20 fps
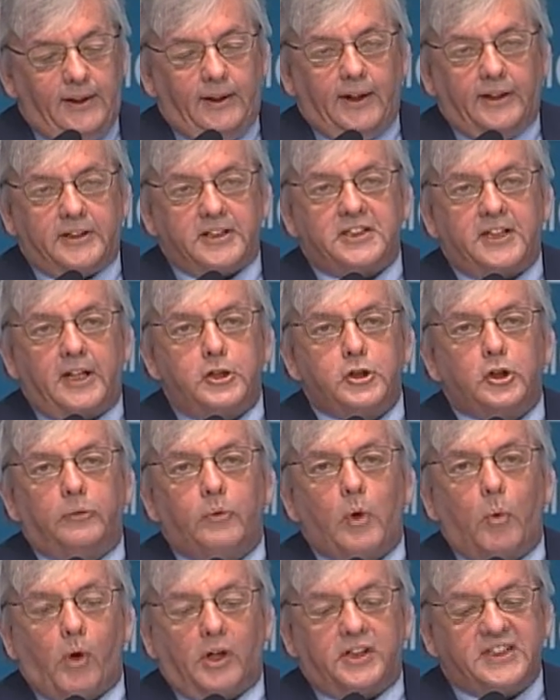it's essential
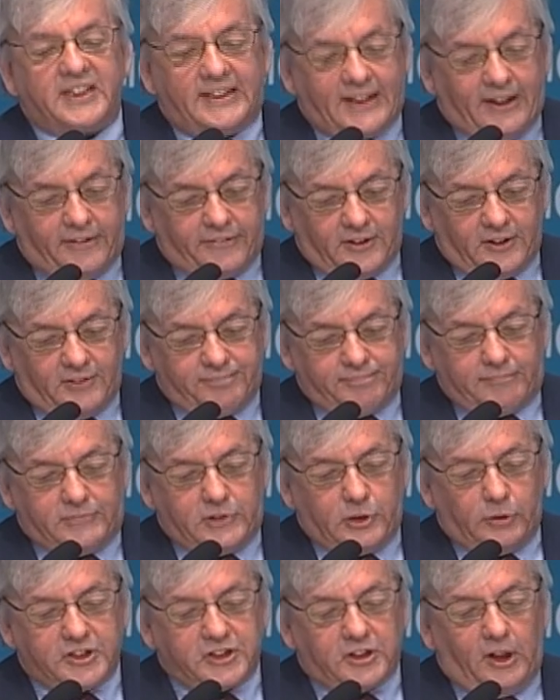we work together
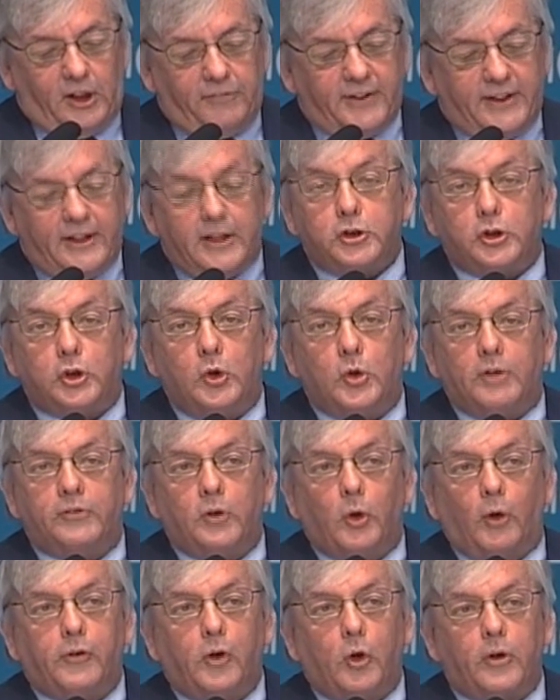to resolve the issue of
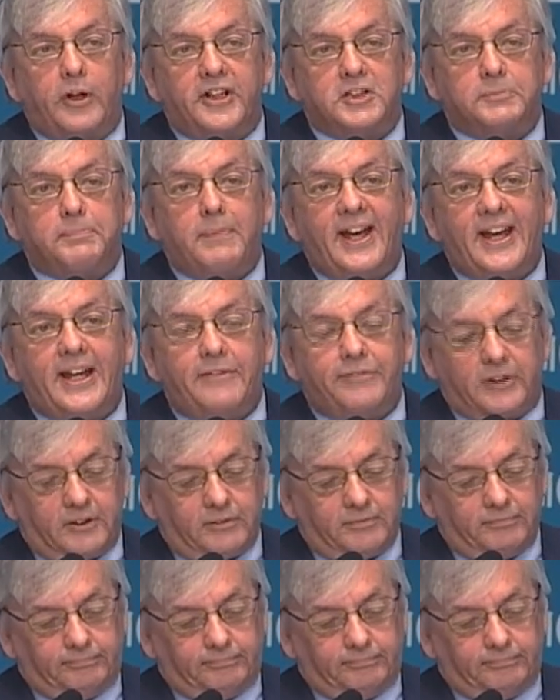North Korea's behavior.